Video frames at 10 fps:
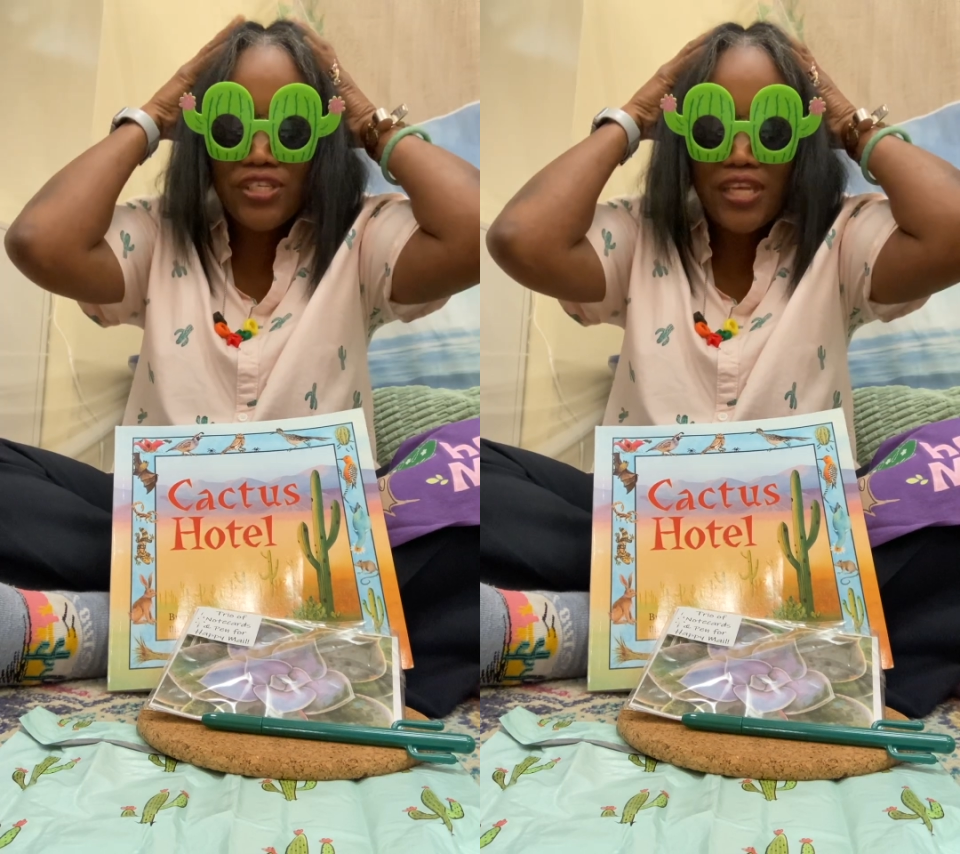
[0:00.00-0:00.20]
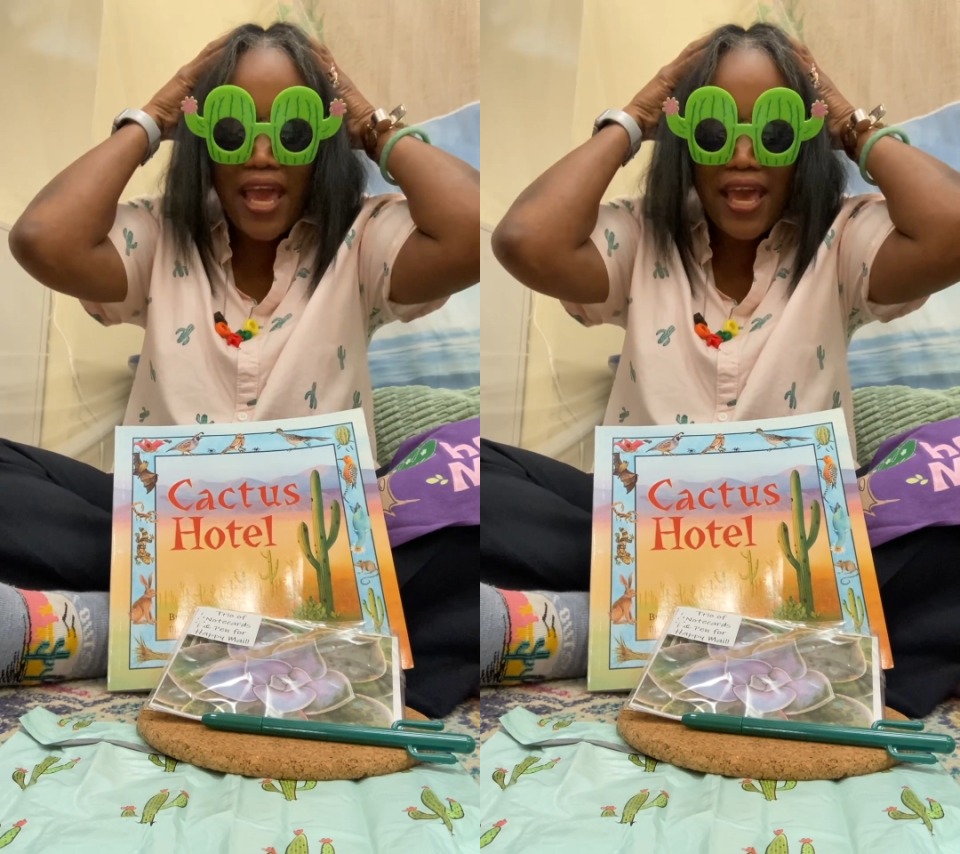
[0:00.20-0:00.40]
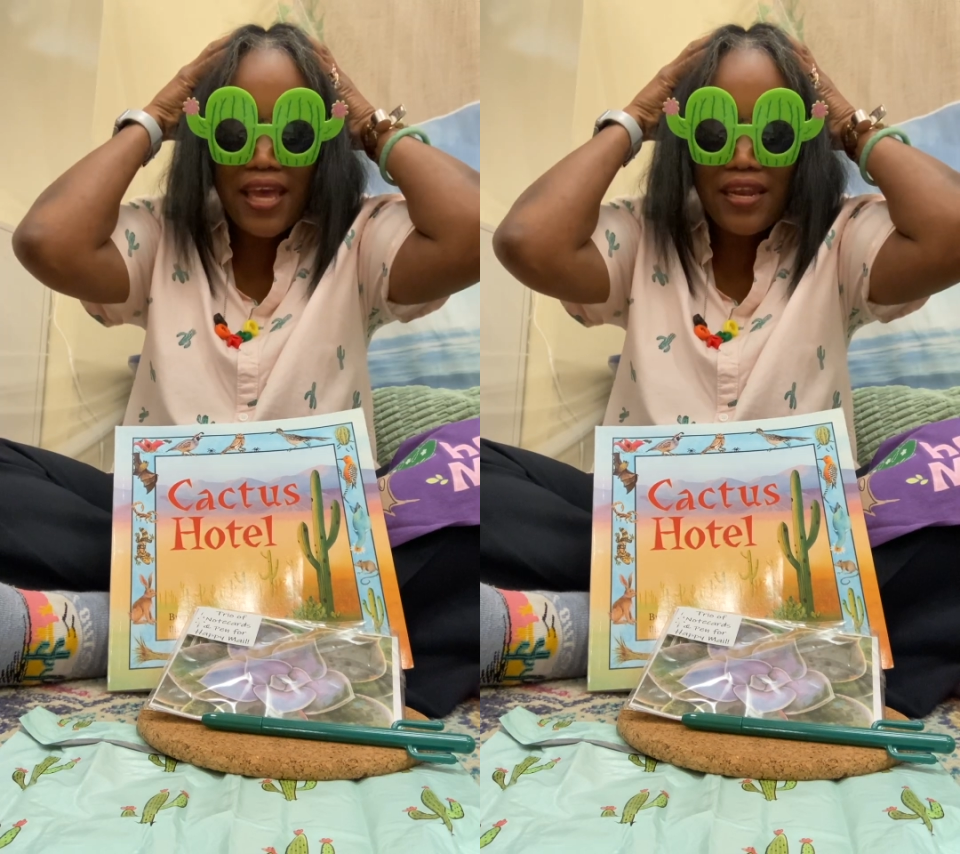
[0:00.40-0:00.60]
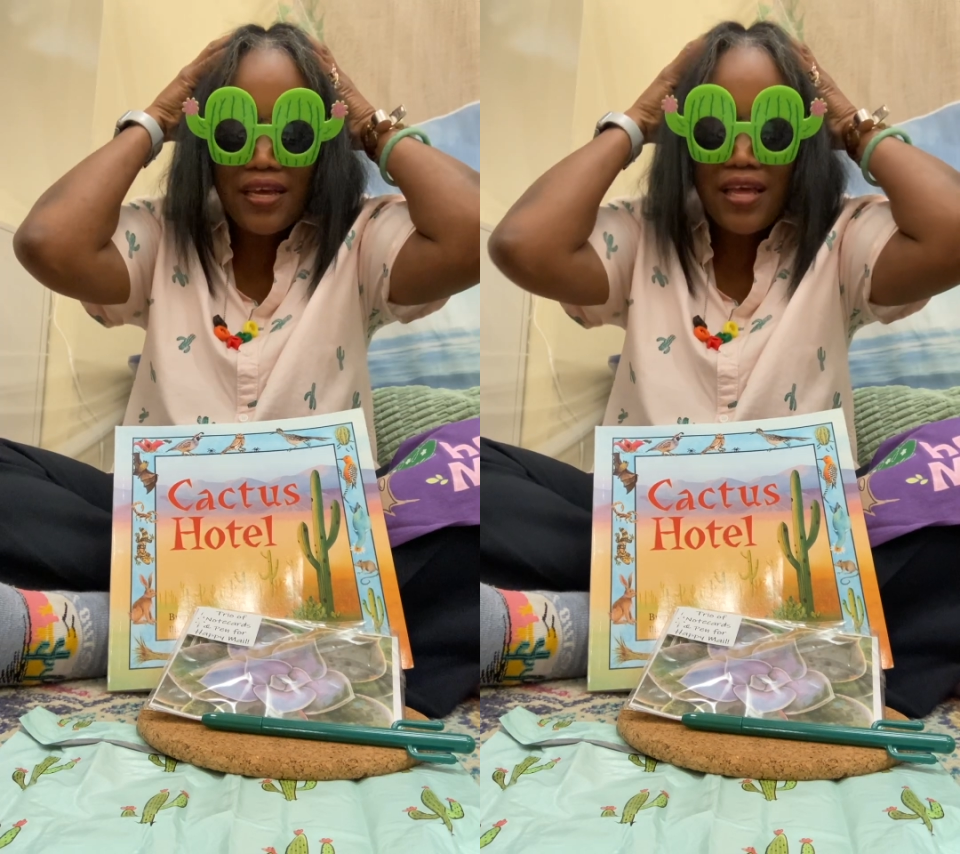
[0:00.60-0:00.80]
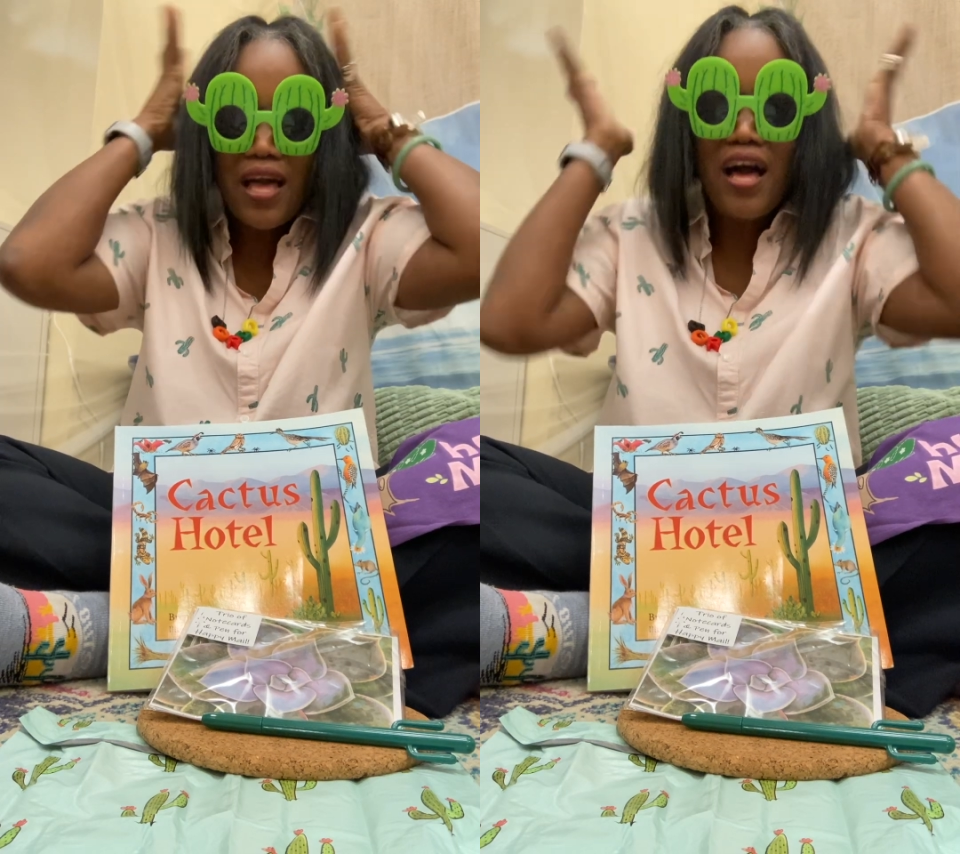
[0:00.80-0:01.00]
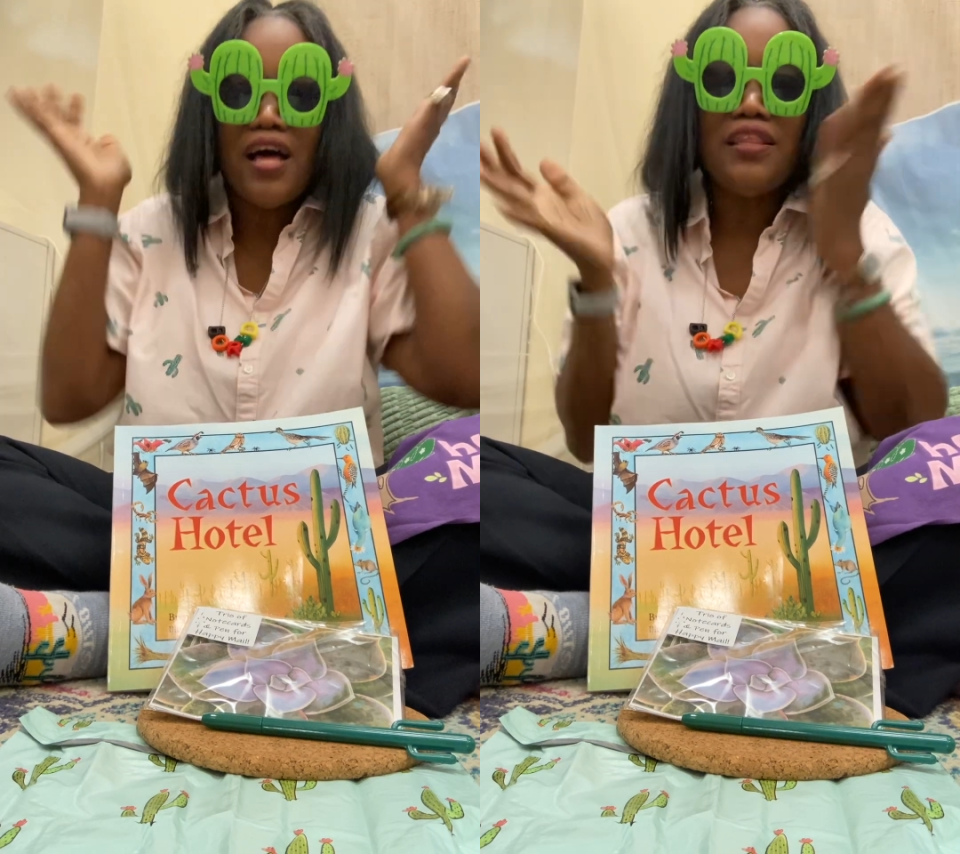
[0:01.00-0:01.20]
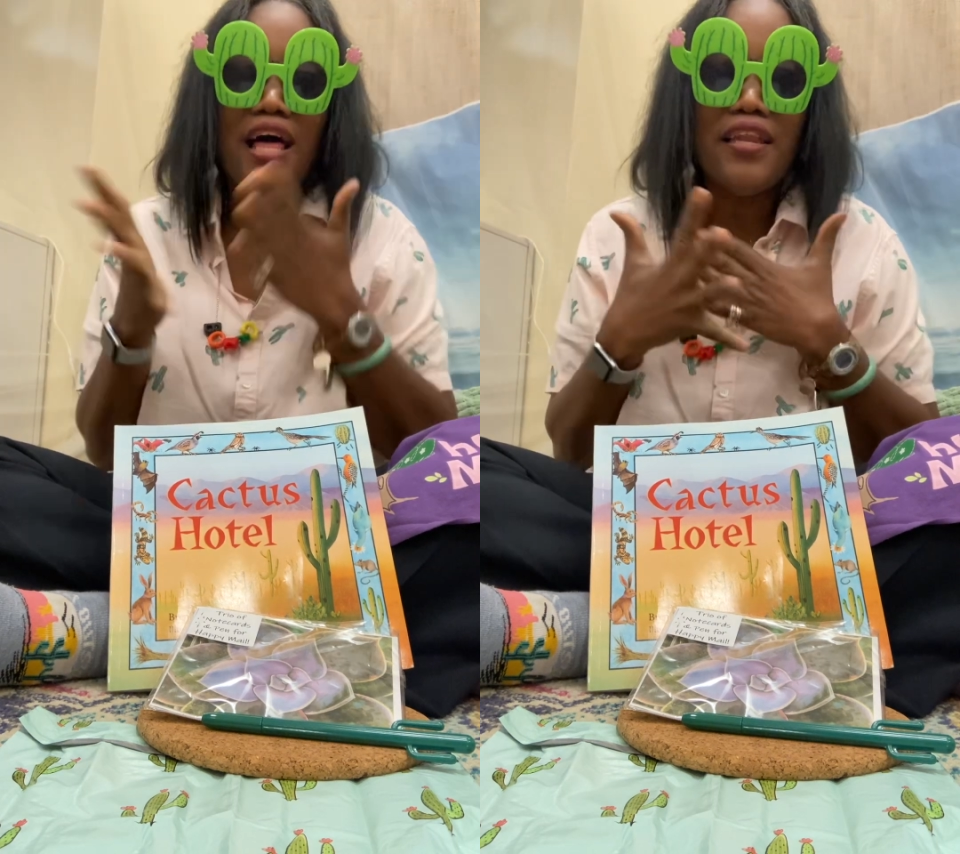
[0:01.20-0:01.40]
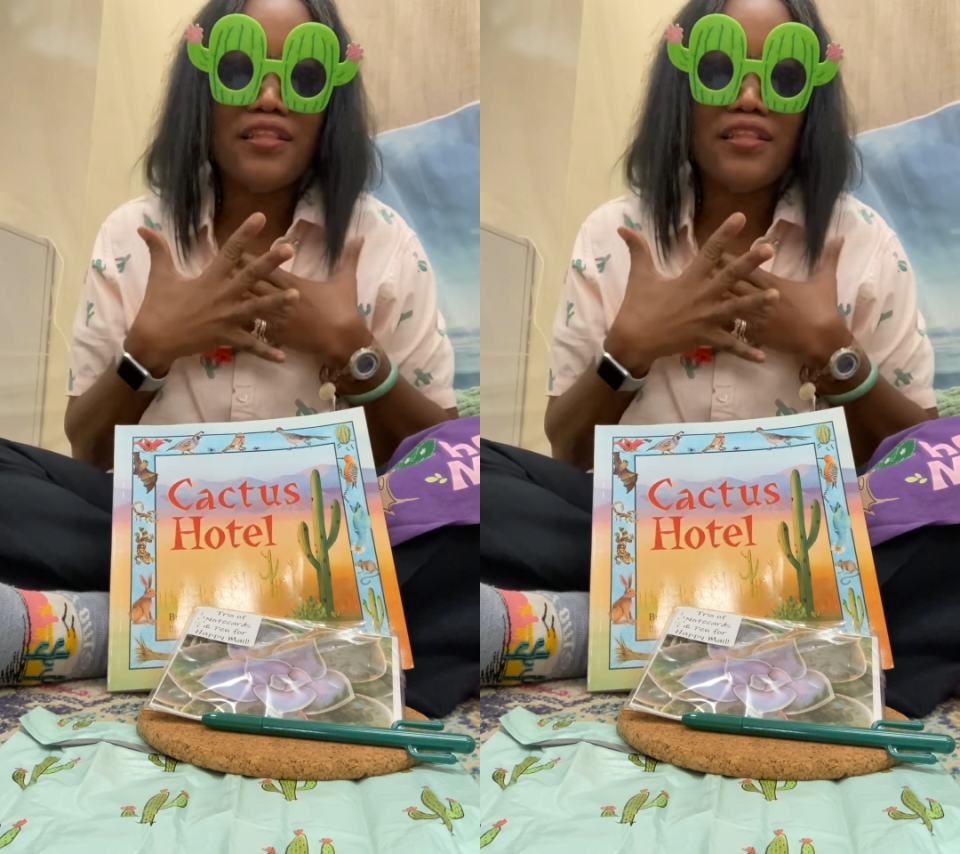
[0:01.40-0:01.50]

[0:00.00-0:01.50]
in your head, a lot of